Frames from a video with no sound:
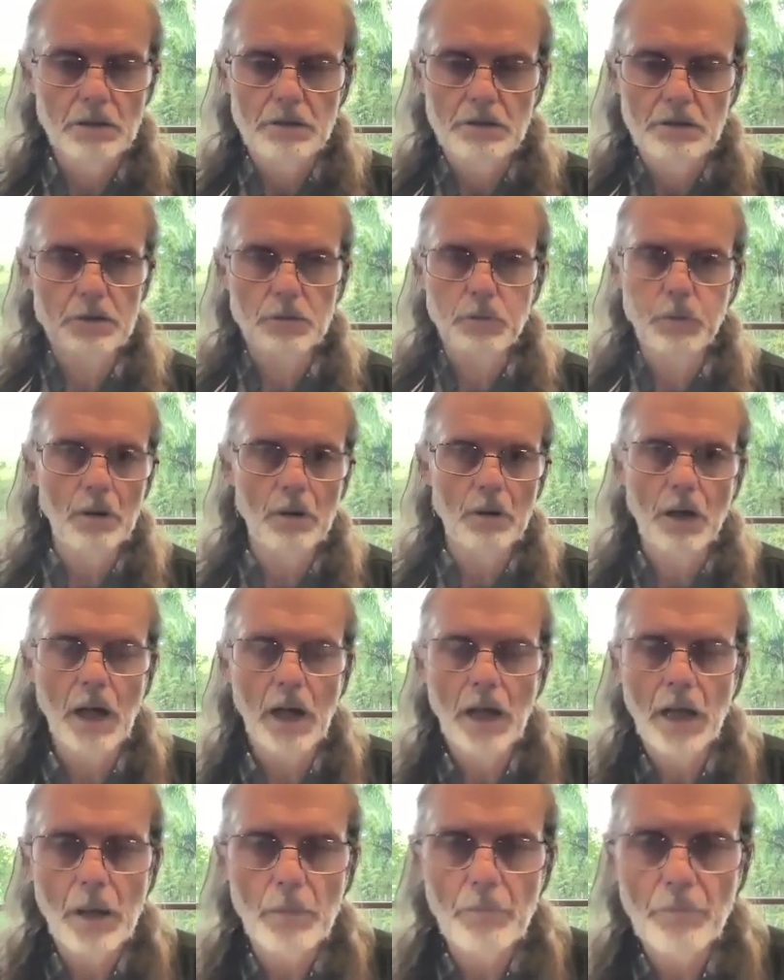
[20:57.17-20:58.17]
Just where
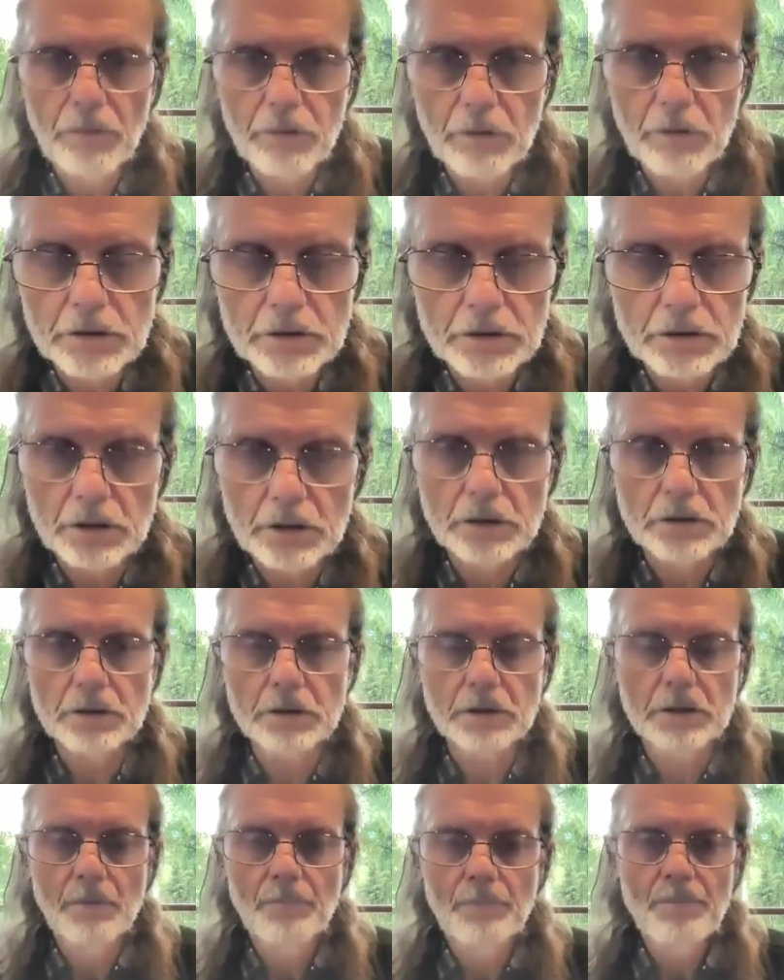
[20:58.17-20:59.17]
I am, for
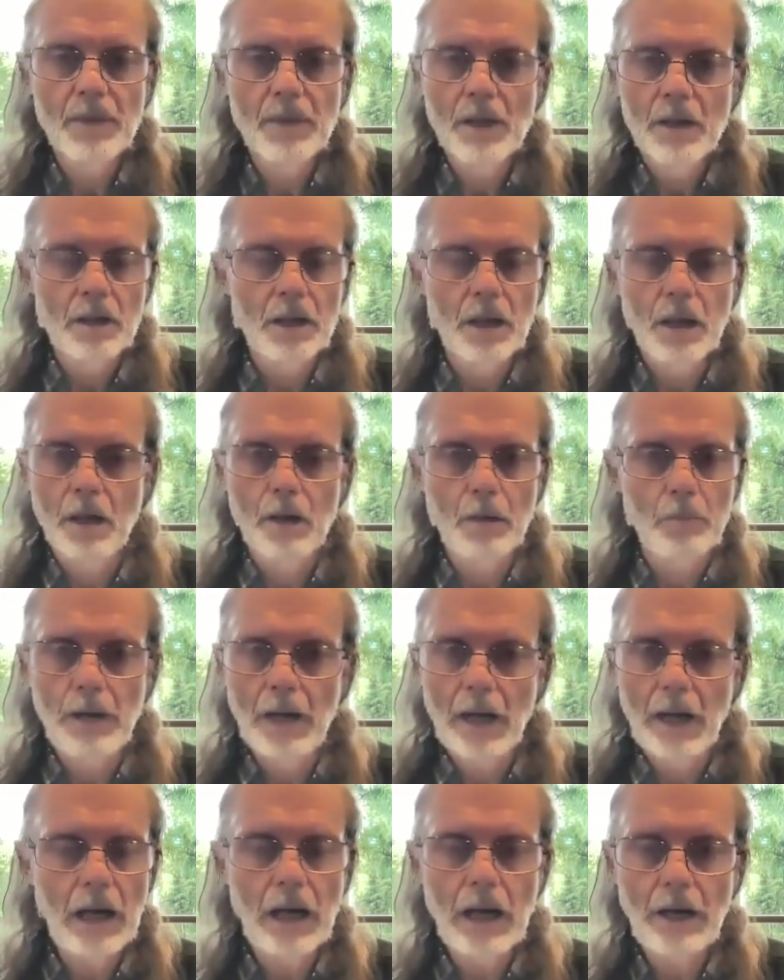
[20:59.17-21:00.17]
instance,
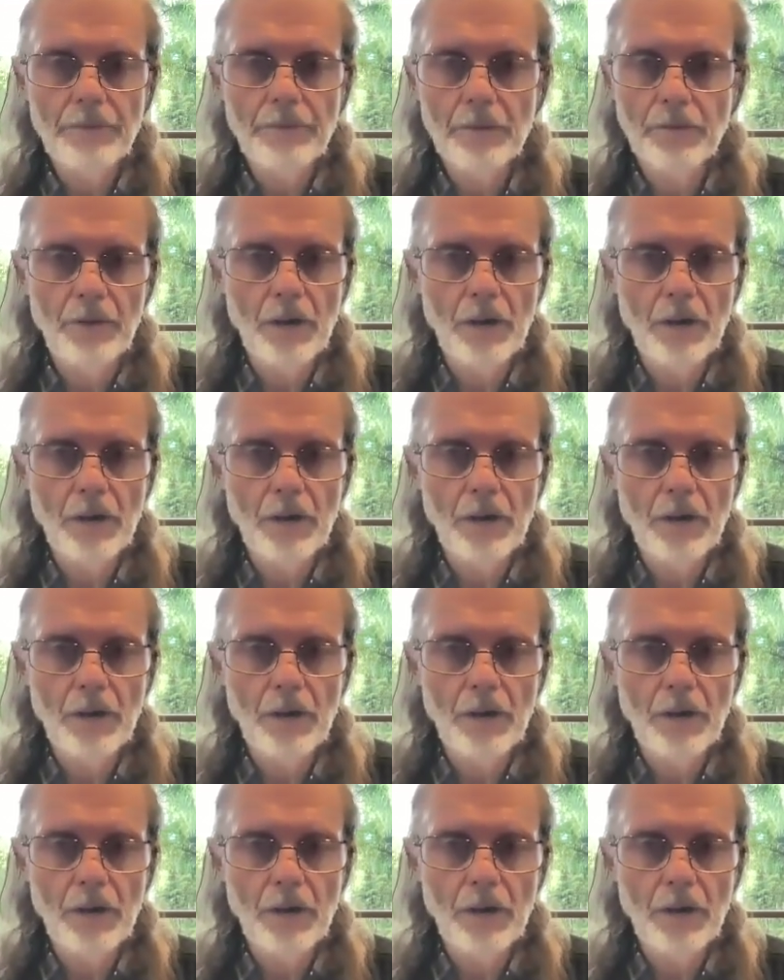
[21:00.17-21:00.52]
about half the